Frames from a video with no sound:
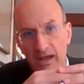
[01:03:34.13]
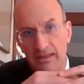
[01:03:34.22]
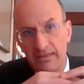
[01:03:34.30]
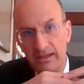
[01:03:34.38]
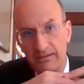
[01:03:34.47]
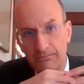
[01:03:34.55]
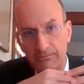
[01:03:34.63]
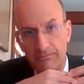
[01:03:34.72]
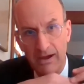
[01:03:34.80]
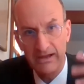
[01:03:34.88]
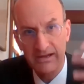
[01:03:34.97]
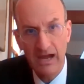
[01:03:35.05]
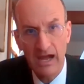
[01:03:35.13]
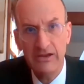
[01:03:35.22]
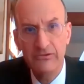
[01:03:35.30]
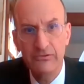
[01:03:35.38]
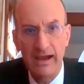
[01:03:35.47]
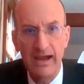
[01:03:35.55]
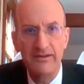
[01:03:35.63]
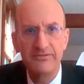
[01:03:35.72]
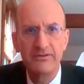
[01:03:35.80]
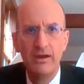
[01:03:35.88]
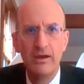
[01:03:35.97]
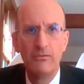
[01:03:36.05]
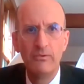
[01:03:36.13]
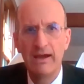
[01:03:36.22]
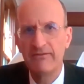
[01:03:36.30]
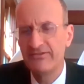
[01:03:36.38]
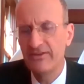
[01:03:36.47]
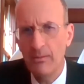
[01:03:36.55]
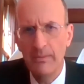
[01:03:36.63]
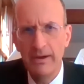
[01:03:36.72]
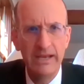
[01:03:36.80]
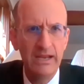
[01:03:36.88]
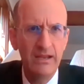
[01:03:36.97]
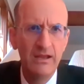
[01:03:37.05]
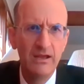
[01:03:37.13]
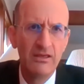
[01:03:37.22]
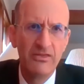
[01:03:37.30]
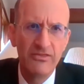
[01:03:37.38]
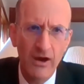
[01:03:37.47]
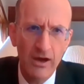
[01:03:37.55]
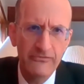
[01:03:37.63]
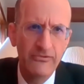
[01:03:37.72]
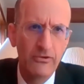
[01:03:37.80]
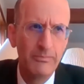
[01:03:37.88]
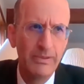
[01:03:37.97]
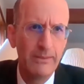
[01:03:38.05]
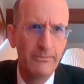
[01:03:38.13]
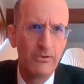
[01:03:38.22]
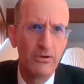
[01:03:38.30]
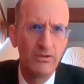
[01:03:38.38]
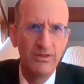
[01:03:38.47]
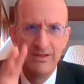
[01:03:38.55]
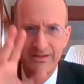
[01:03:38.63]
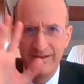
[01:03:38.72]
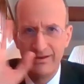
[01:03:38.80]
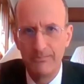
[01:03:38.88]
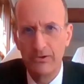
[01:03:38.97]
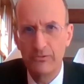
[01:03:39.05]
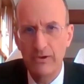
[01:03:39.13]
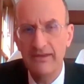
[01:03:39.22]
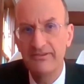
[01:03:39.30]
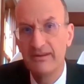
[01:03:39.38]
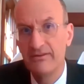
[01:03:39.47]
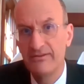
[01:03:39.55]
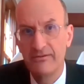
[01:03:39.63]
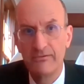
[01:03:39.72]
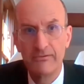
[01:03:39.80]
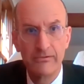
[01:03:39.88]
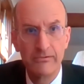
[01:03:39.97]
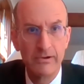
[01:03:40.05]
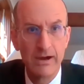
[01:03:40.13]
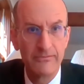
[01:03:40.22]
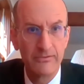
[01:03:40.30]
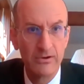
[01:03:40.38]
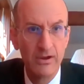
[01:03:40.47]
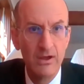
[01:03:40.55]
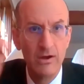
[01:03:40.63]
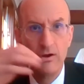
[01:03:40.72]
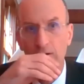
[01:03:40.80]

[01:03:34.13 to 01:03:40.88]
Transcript: And that by contrast, we have so many thoughtful people, progressives or whoever,